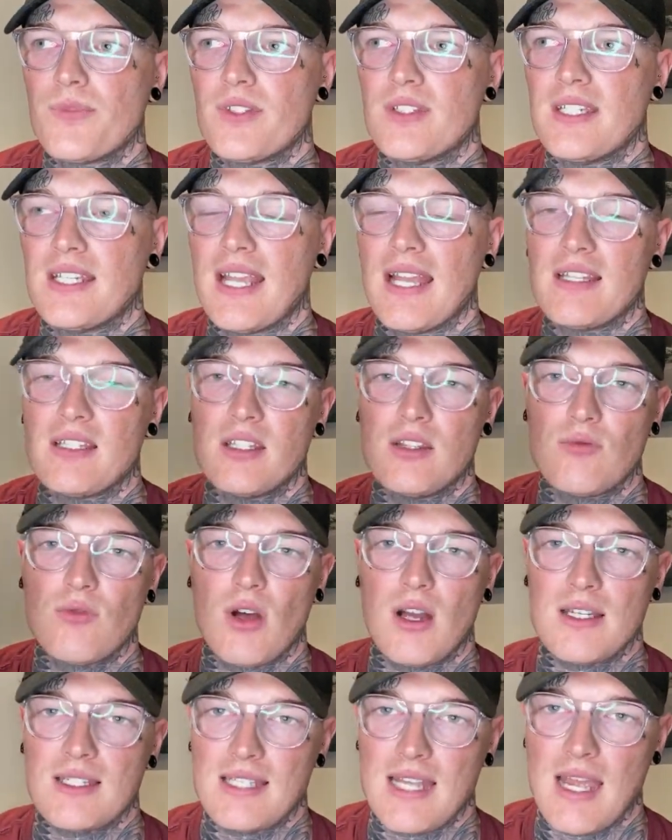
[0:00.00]
to get to the
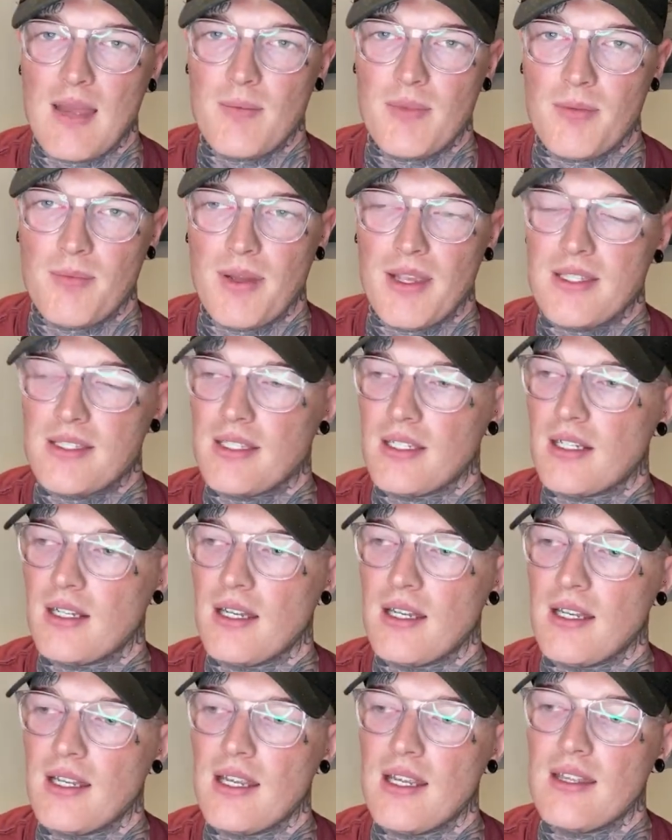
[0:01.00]
right depth,
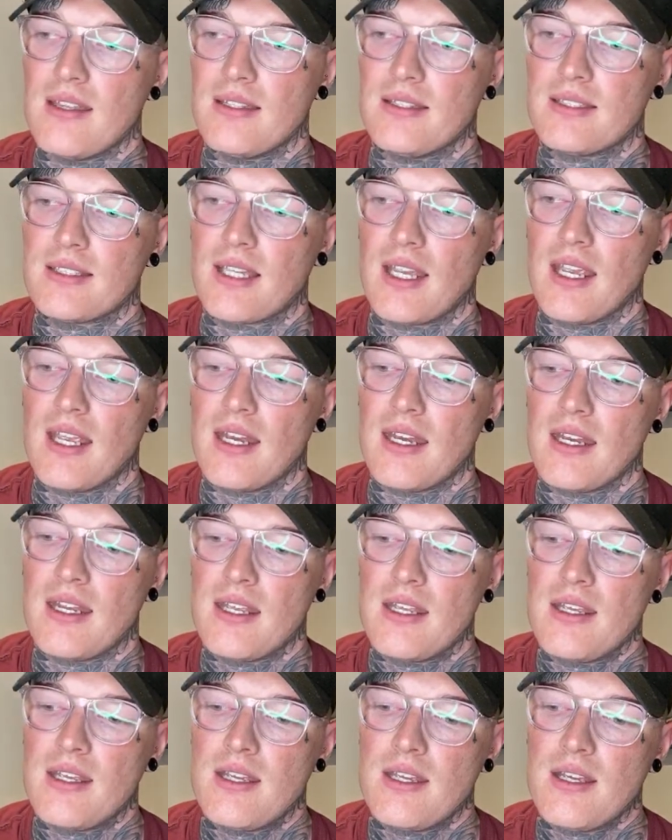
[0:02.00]
basically, in the skin.
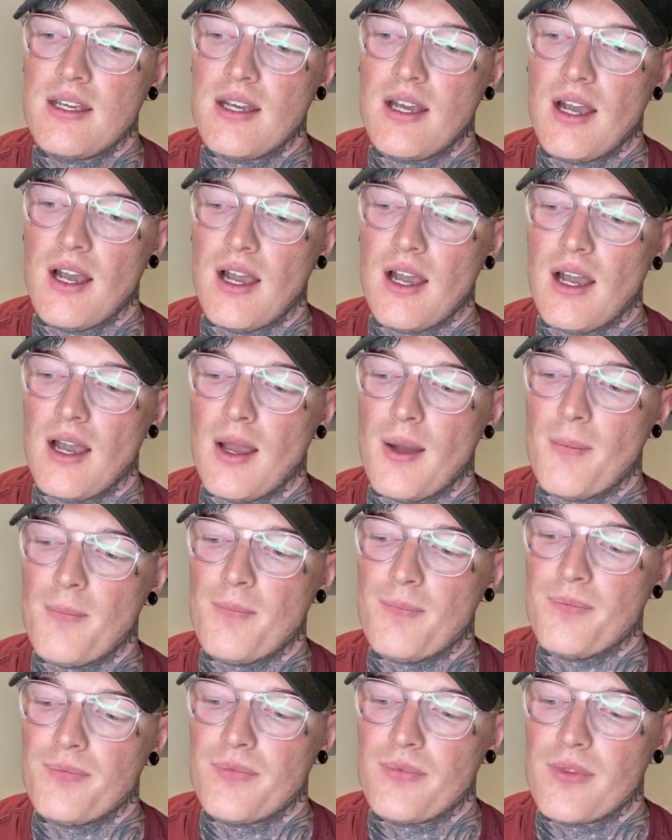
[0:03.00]

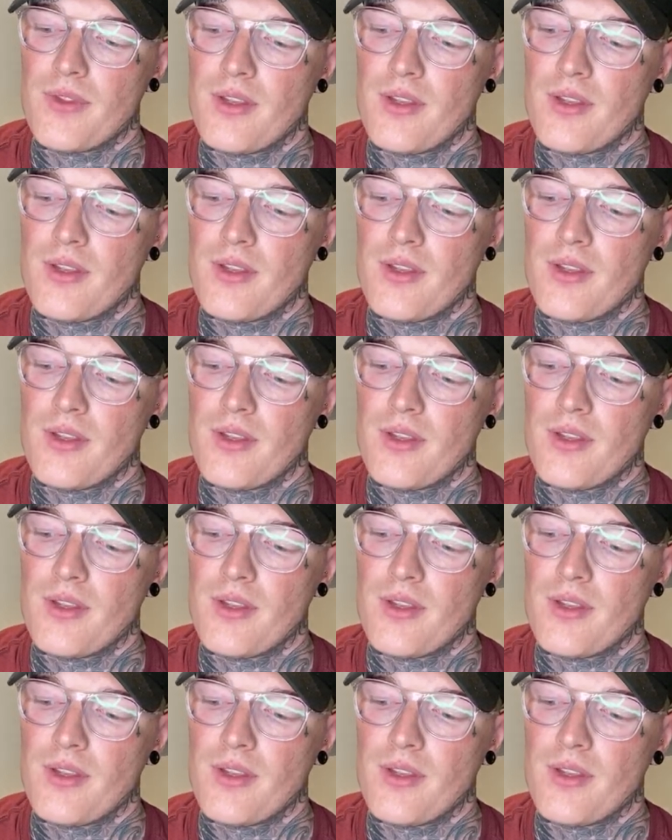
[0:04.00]
And